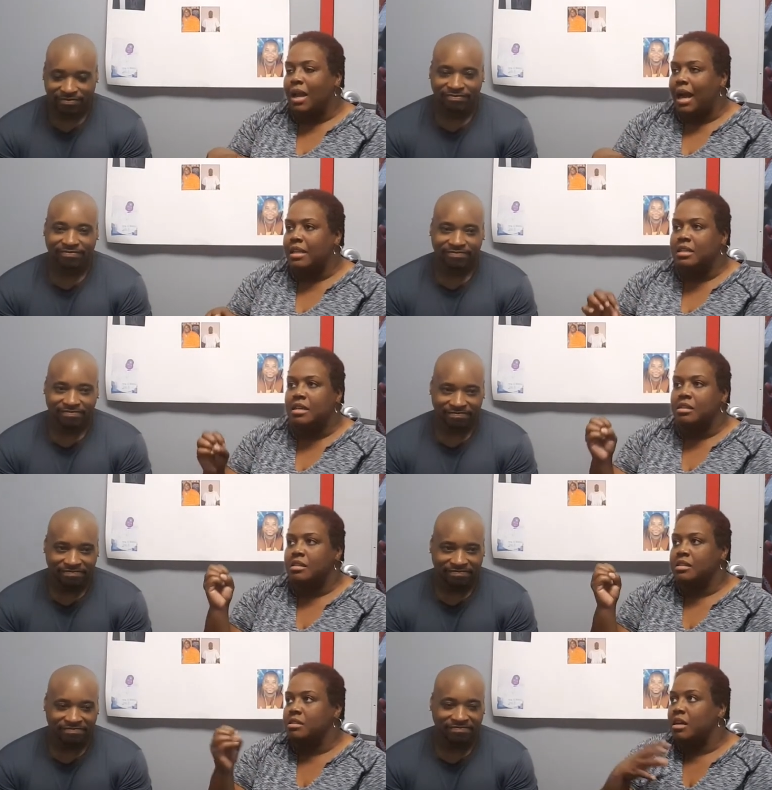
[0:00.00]
Speaker 1: lot.
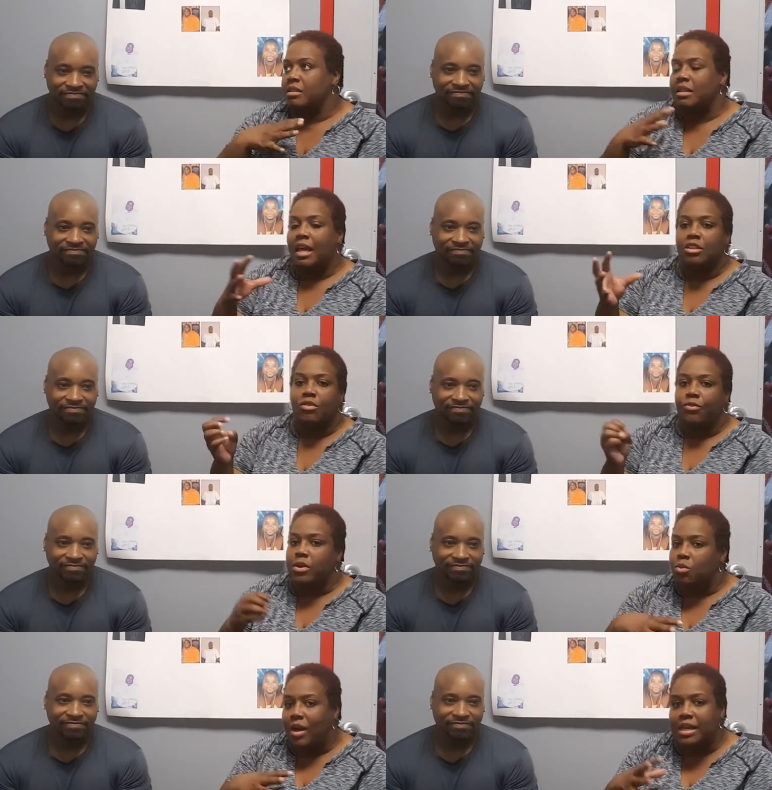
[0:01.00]
Nothing, nothing like the
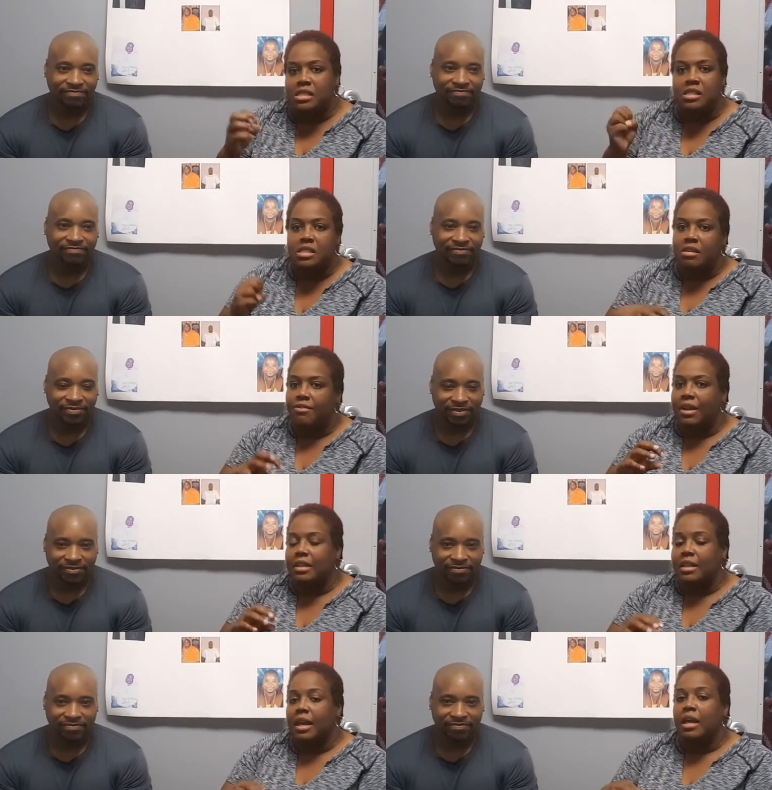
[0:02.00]
free weights and stuff
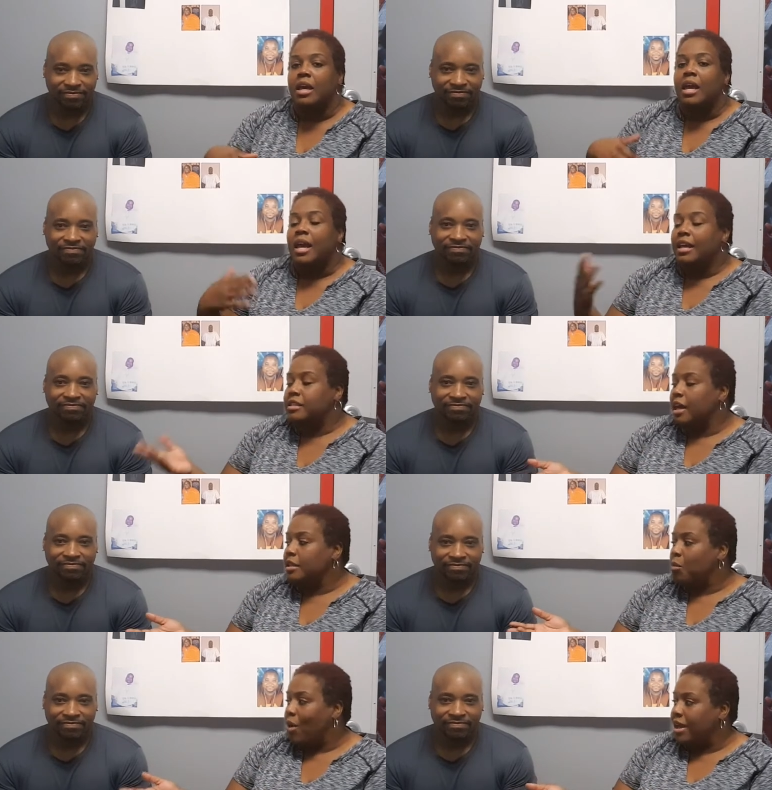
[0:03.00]
like that. And tell
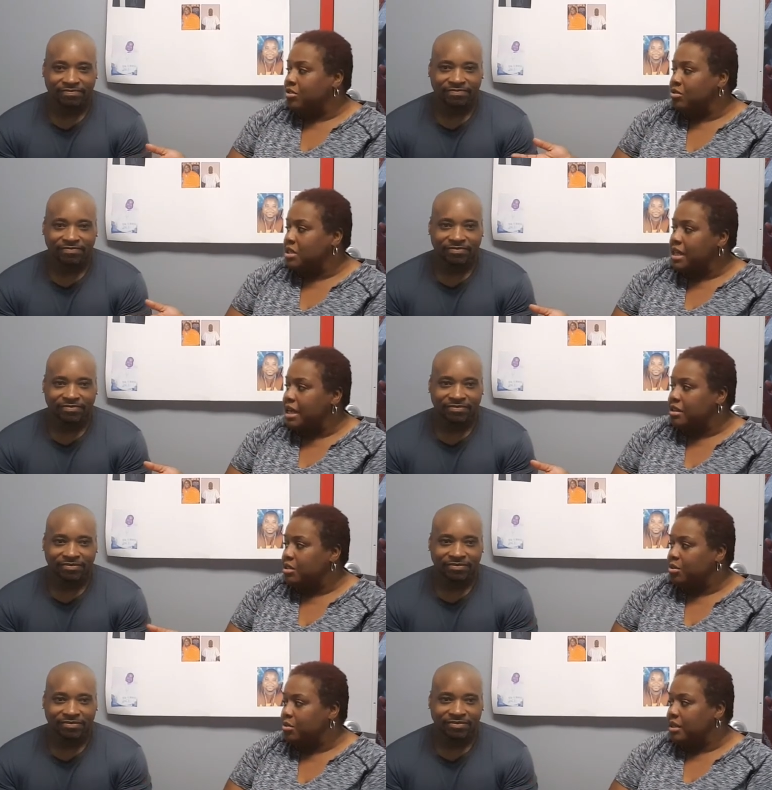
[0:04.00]
him why you decided
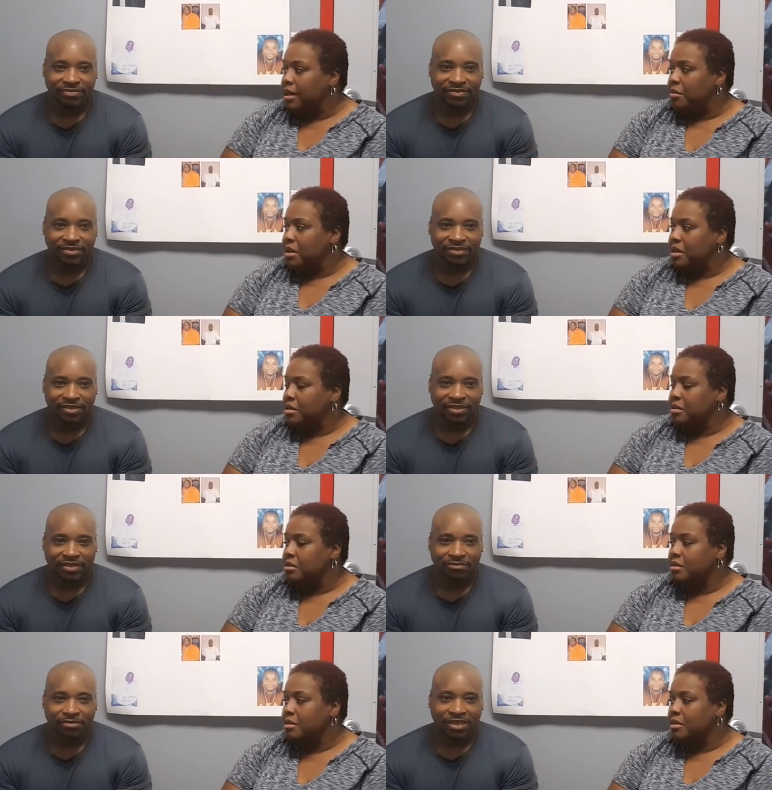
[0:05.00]
to do it that way.
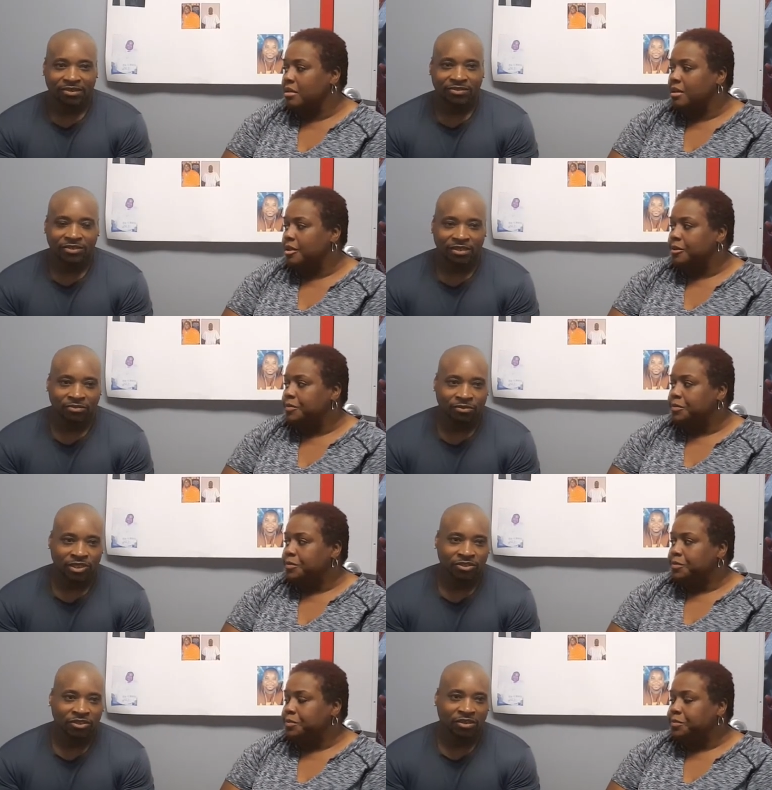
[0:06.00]
Speaker 2: Because I'm saying, well,
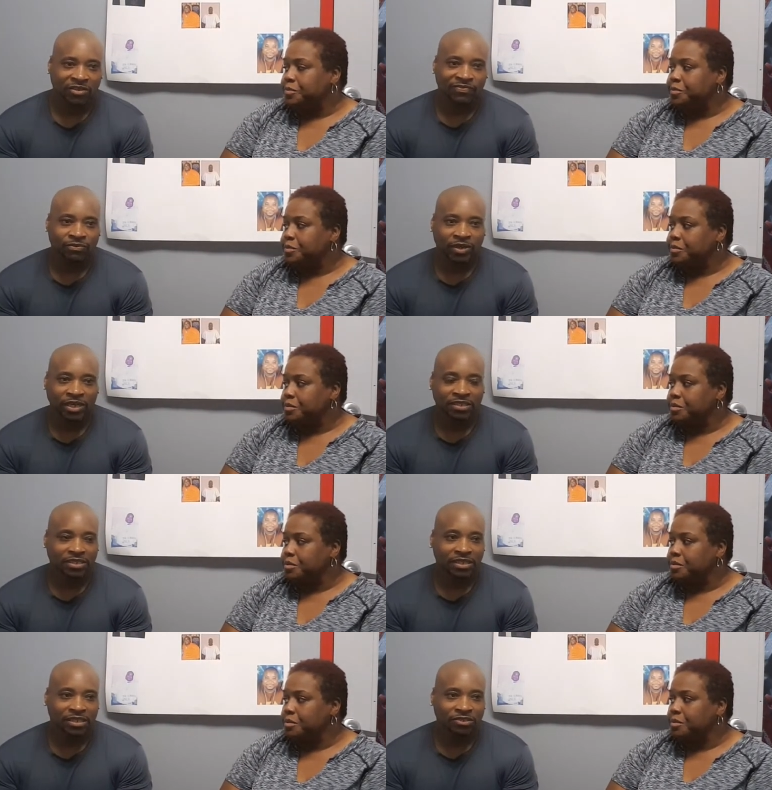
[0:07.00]
once you start lifting weights,
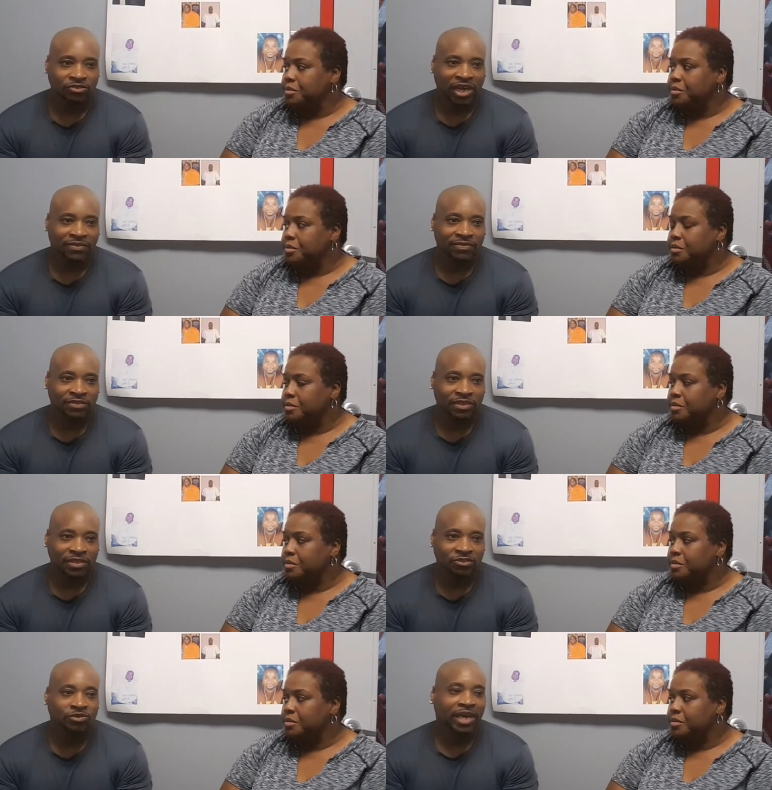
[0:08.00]
you have to,
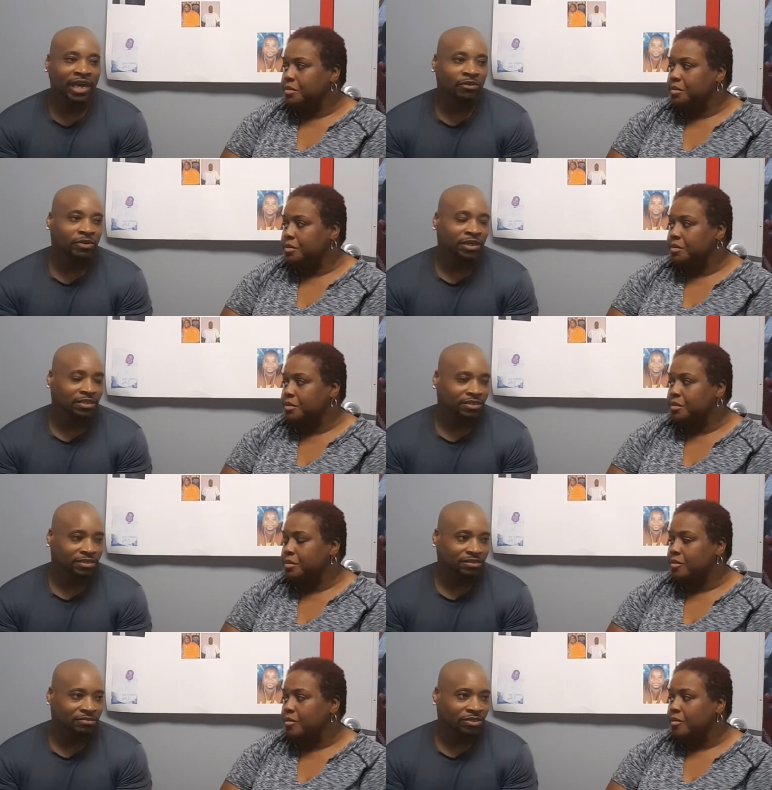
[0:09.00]
you gain weight
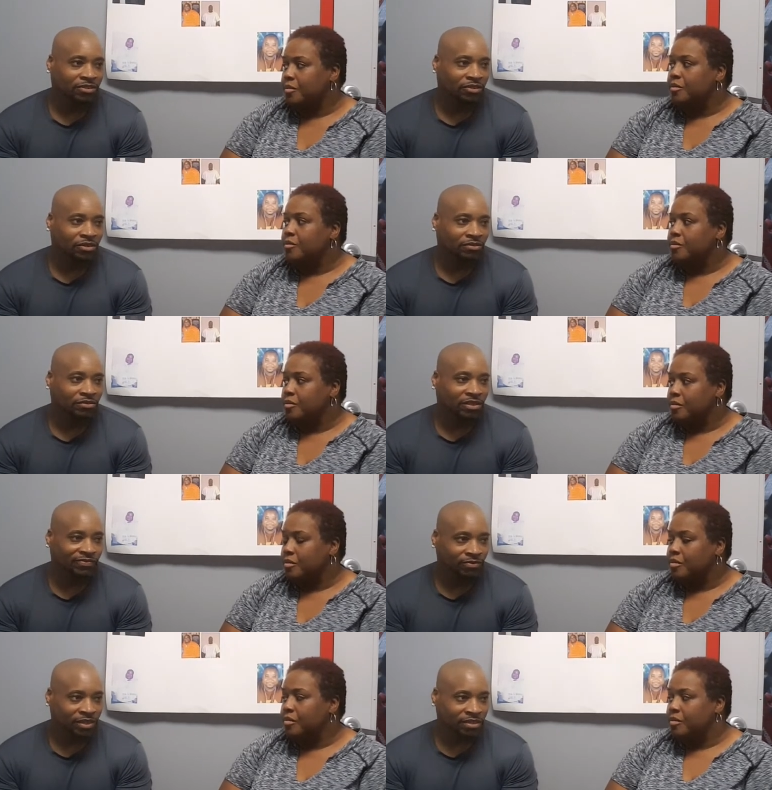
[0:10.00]
when you start
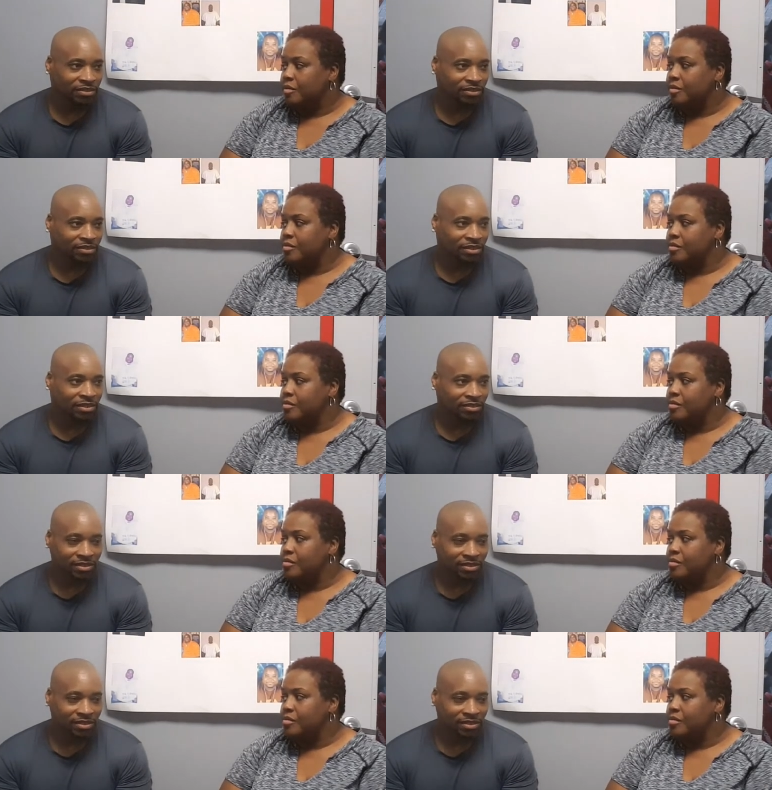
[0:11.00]
lifting weights, and